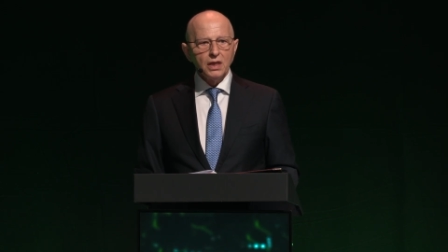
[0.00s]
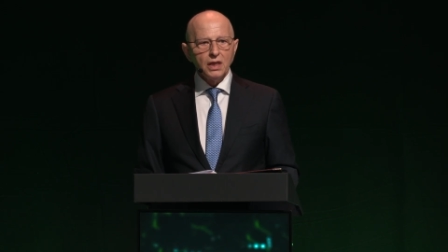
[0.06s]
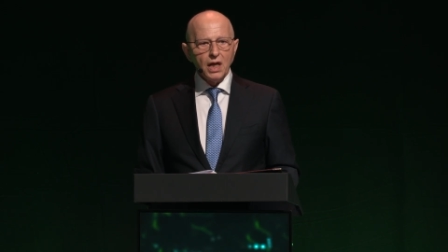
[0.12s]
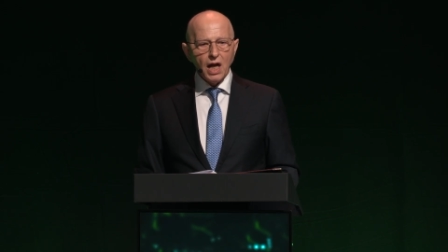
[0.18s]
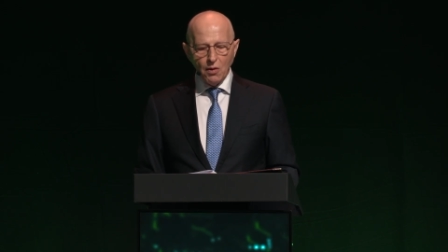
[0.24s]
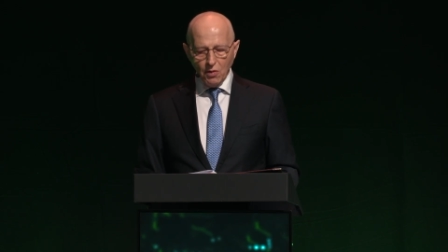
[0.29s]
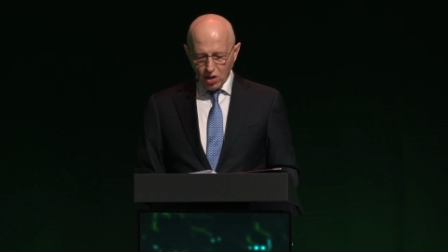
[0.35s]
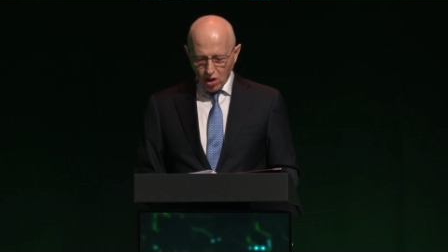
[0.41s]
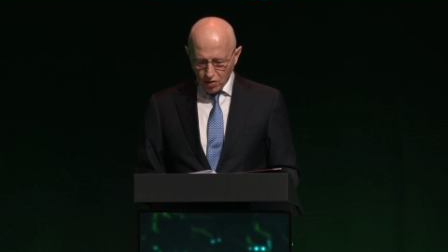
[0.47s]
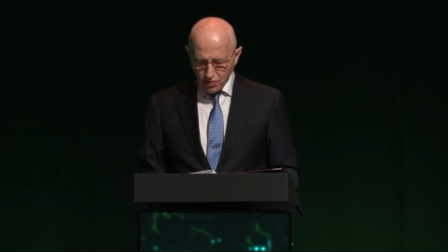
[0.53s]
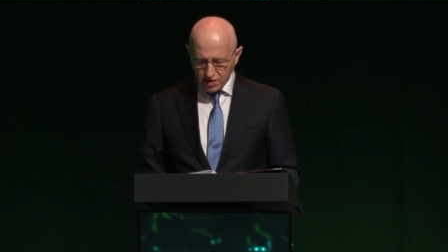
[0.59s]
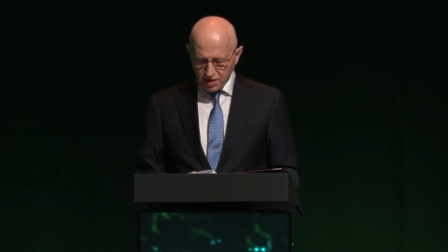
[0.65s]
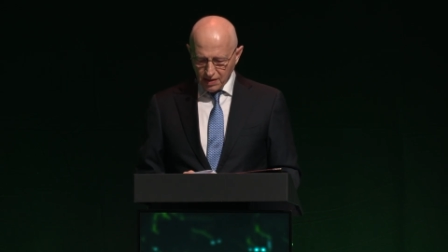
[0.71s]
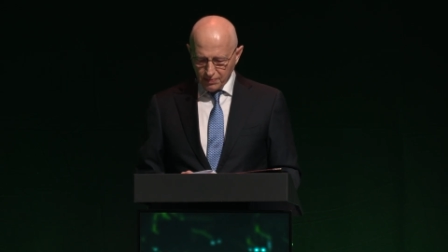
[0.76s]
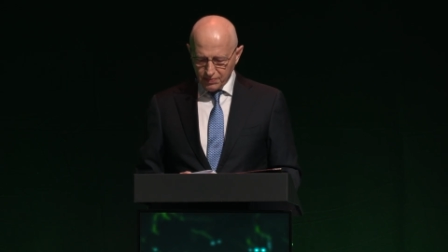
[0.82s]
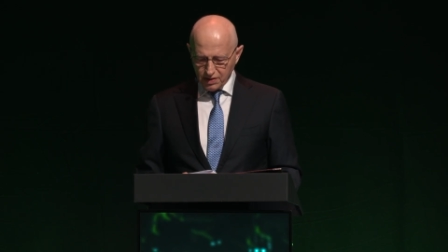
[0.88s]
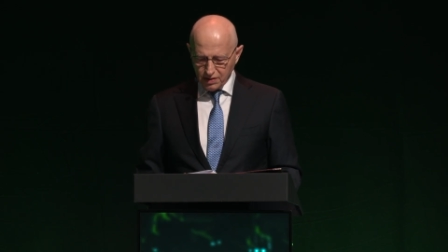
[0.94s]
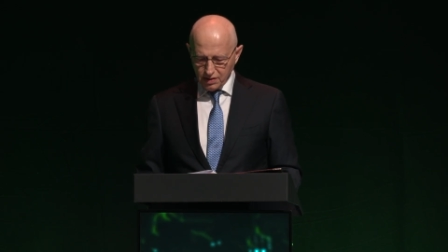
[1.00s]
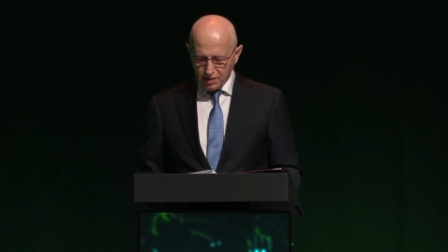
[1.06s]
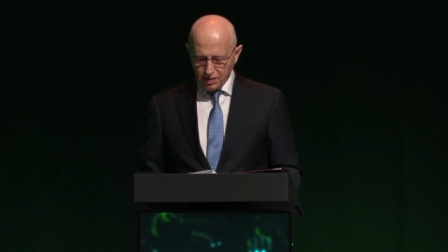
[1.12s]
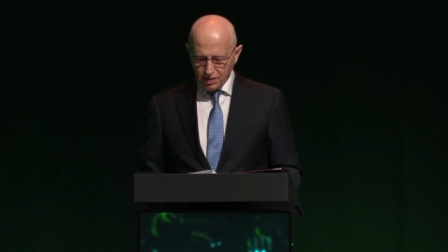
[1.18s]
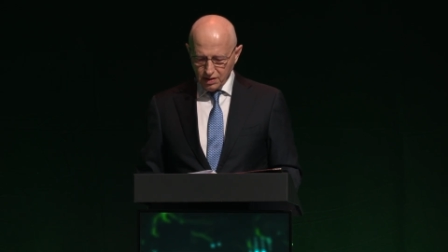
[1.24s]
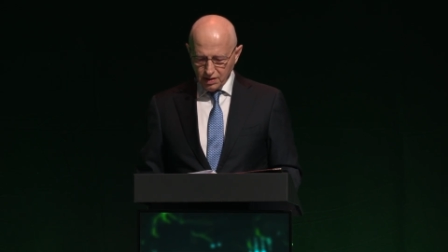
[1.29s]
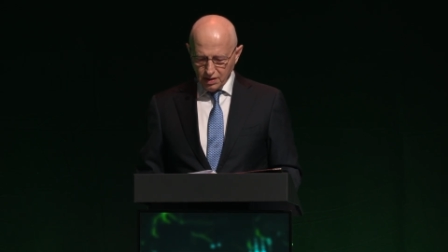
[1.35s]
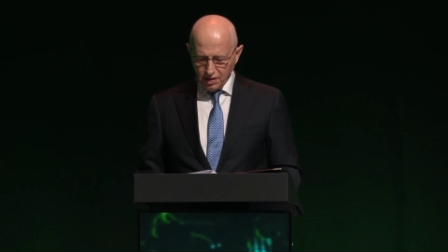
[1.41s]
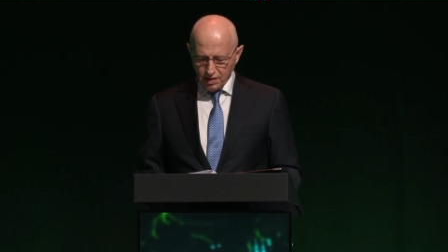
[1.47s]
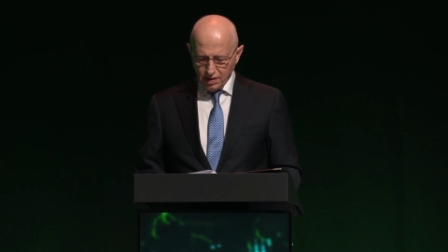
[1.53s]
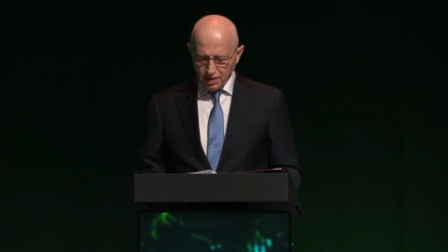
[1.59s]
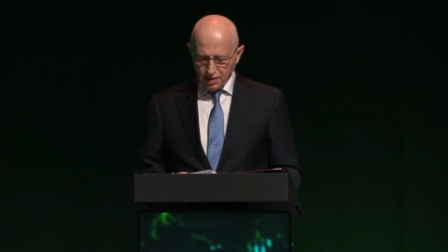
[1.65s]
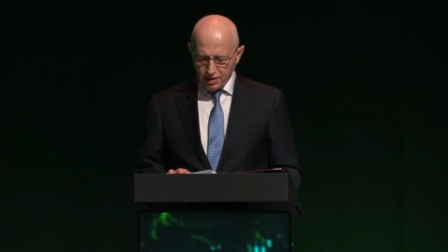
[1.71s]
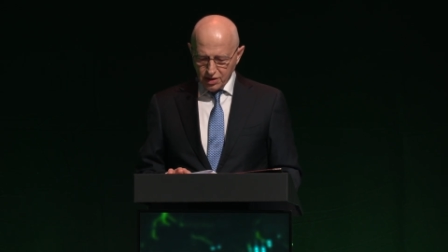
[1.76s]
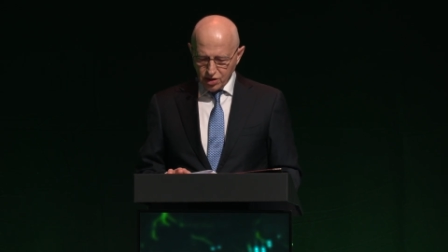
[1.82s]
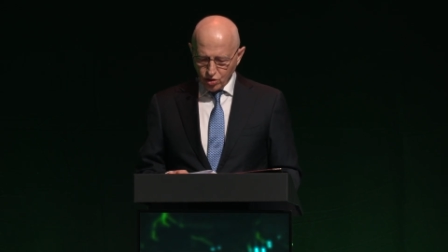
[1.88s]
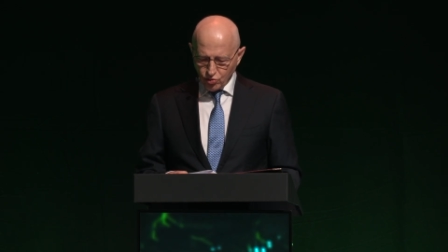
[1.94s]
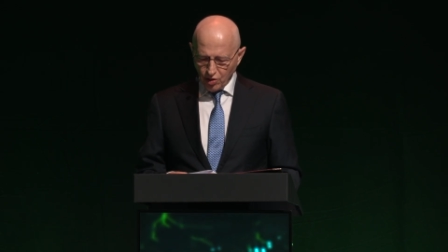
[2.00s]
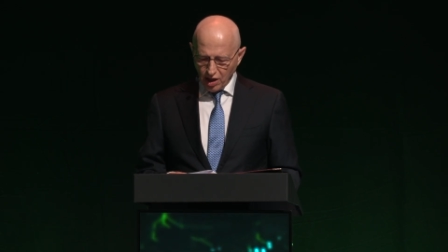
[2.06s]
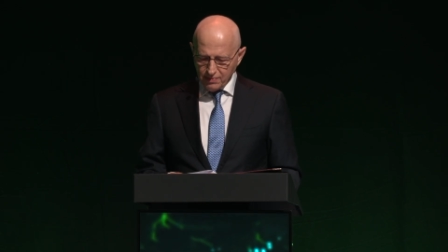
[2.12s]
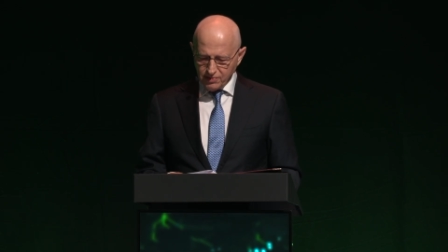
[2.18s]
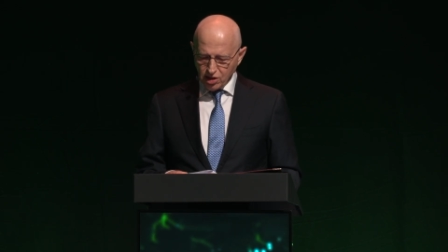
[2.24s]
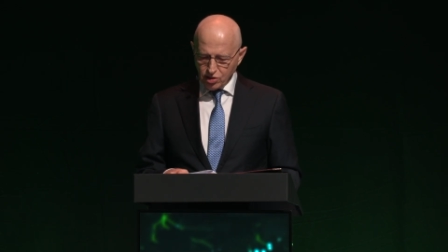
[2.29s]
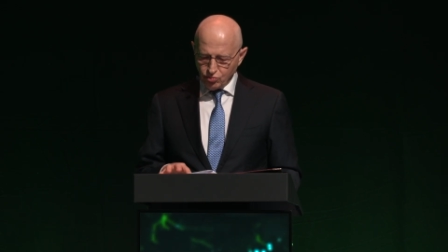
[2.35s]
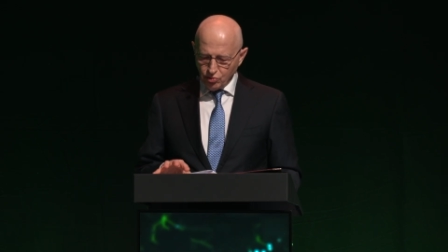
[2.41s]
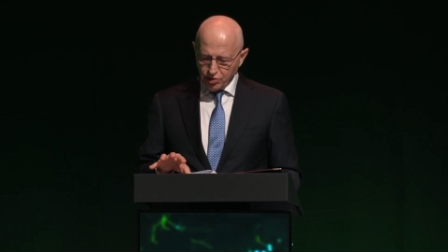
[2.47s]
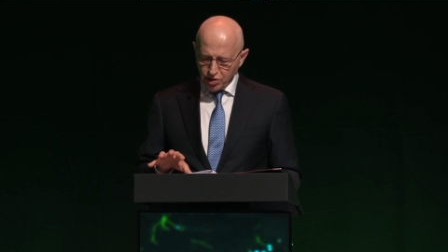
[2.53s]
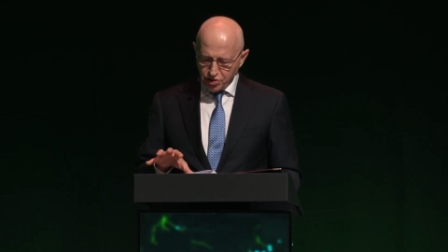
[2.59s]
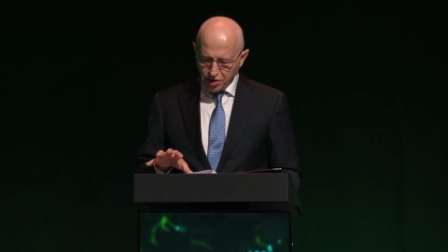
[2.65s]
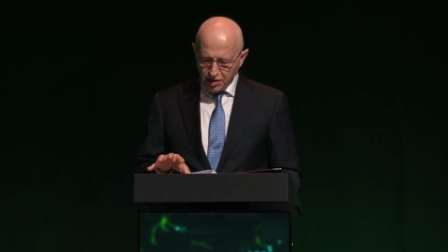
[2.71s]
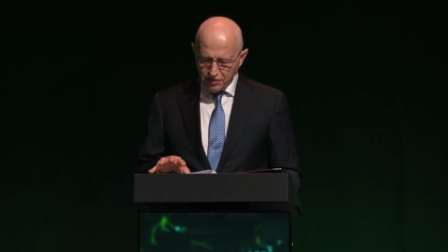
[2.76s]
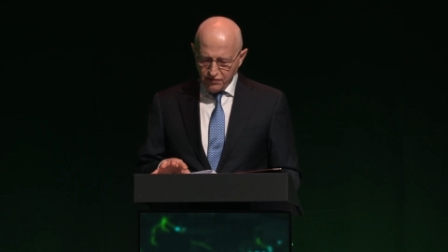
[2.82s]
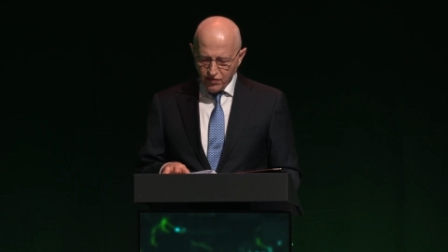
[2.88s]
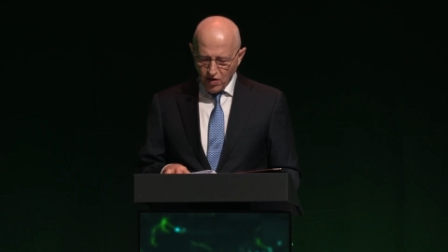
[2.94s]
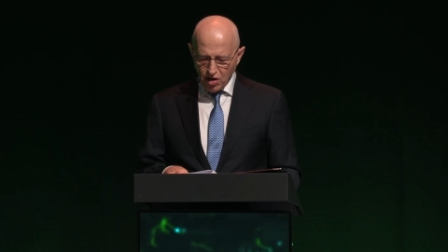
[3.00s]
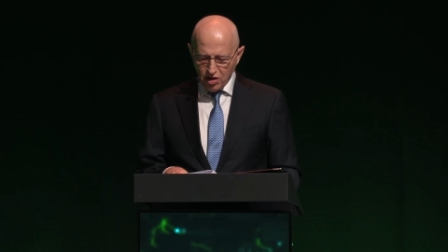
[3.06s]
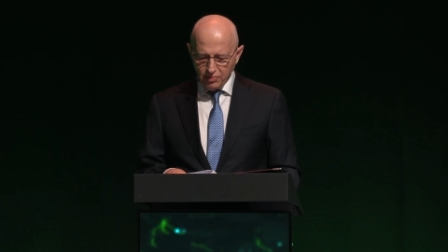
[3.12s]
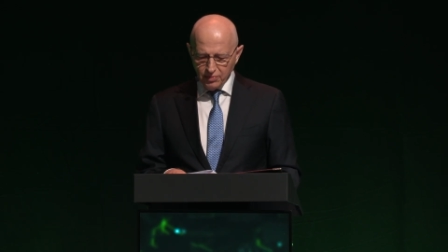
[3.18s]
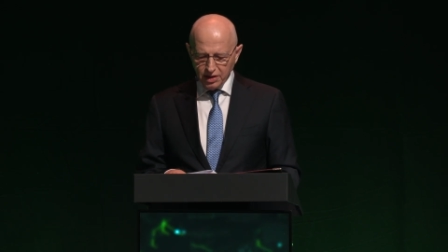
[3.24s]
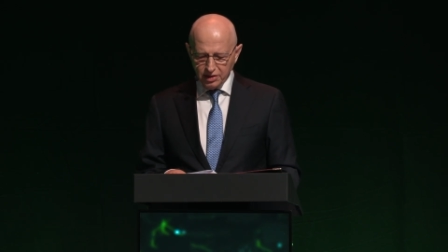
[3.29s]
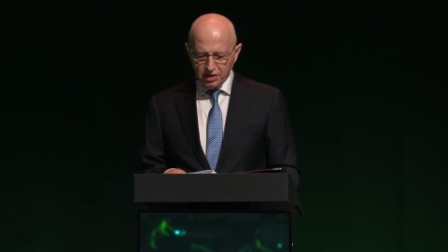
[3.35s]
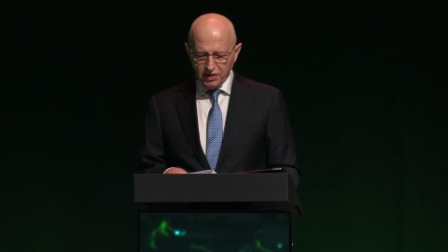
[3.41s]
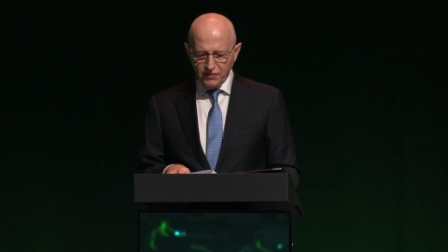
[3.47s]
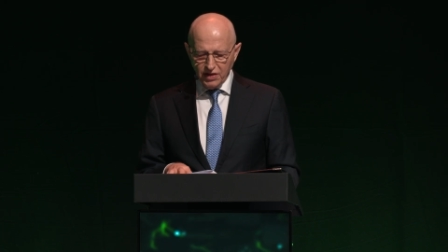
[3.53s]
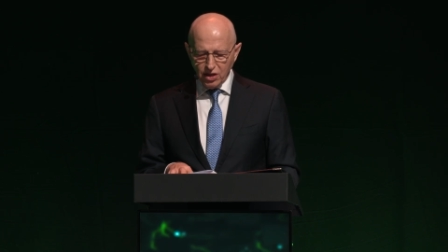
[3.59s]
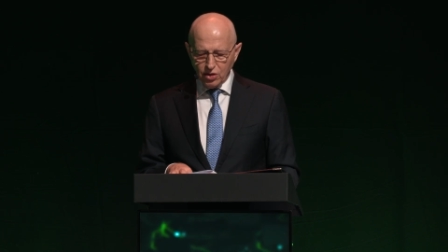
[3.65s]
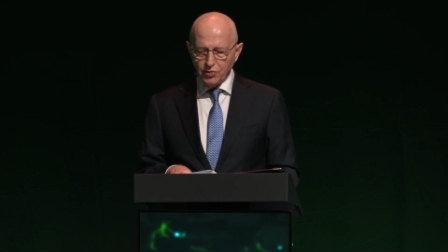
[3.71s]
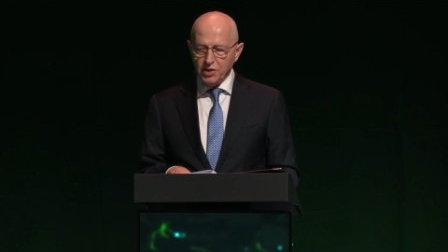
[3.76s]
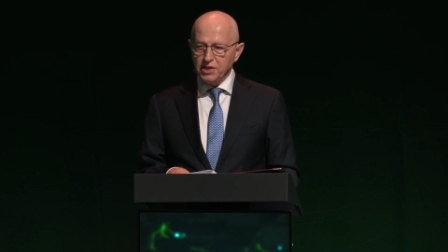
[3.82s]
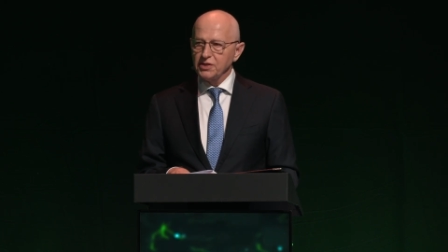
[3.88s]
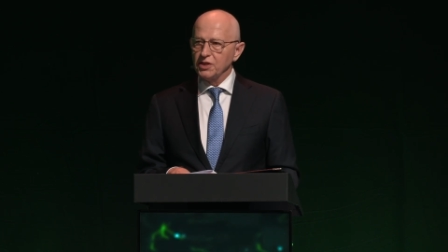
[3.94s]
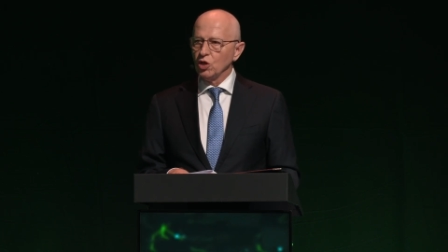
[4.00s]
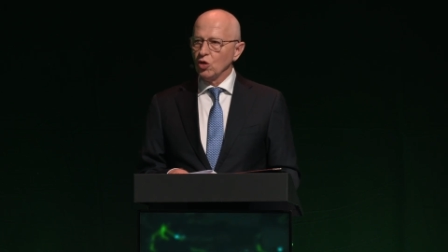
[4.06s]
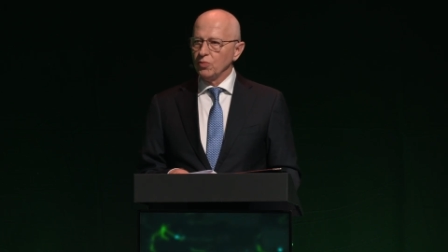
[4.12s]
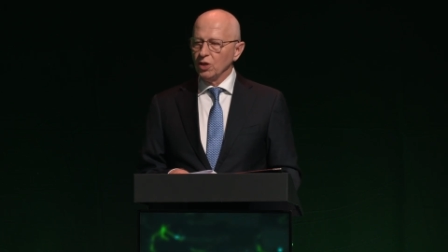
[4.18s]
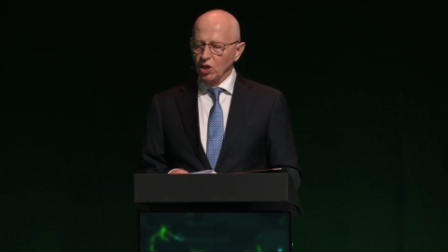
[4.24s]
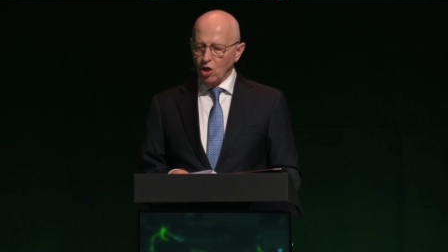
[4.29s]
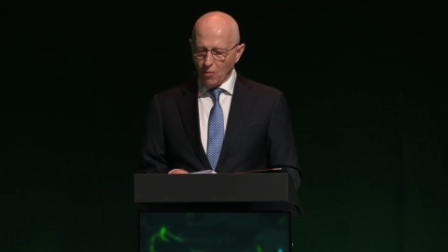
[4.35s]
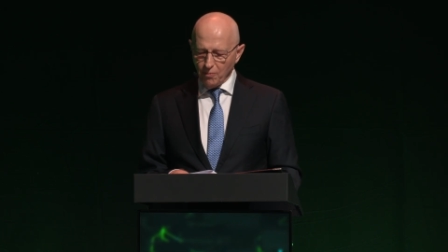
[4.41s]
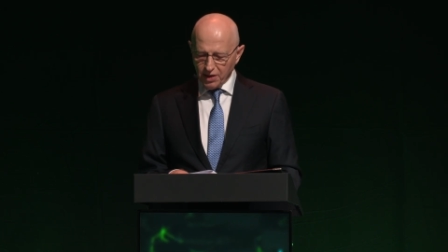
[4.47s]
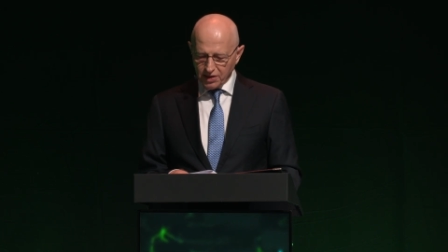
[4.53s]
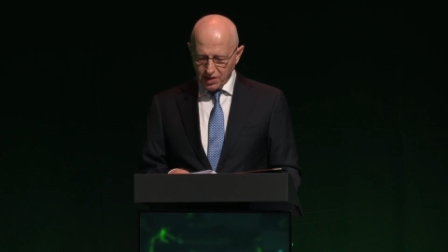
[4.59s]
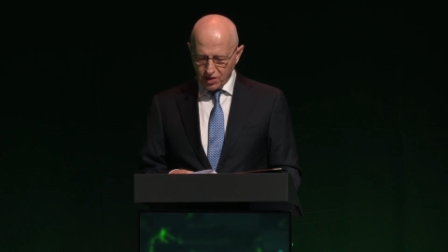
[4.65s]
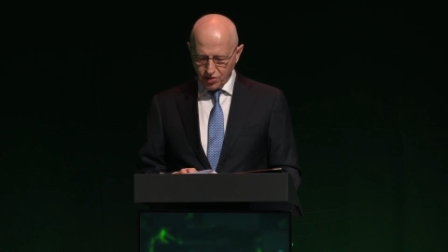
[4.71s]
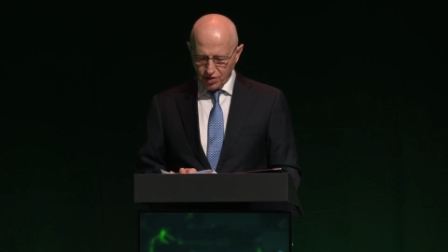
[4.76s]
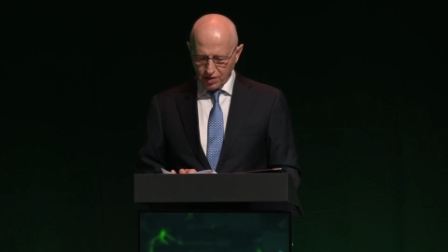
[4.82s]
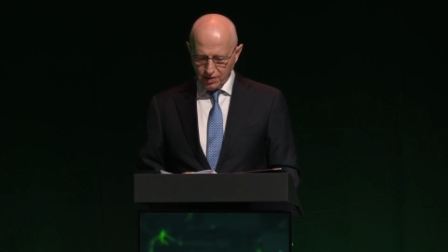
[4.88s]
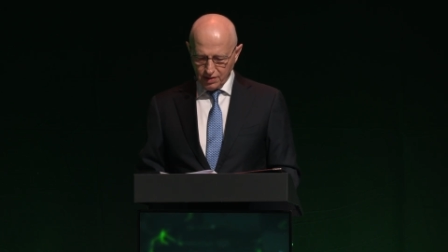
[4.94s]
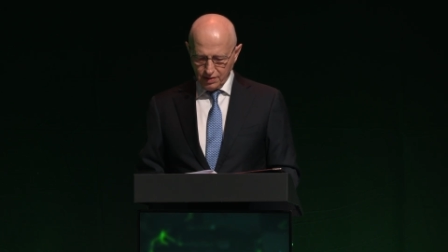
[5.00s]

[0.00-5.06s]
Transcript: Our concept describes the strategic environment of increased global competition.